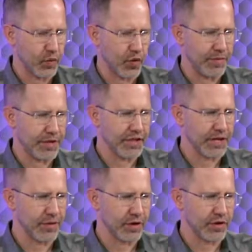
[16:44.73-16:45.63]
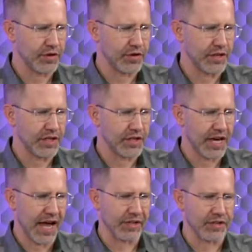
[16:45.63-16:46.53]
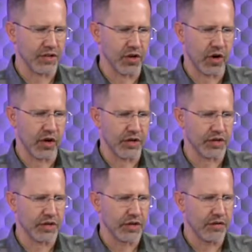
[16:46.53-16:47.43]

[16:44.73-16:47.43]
would be similar to these cats and dogs.